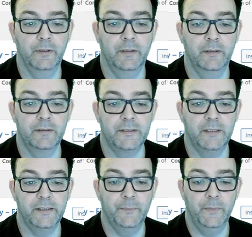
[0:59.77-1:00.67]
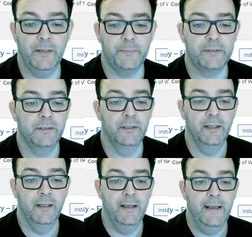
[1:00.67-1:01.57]
sitemaps,
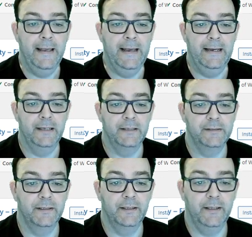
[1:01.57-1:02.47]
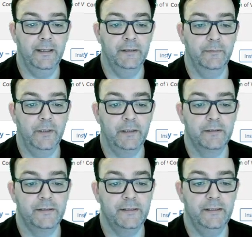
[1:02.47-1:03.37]
and again you can
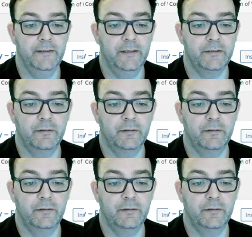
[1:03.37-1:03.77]
see that it's got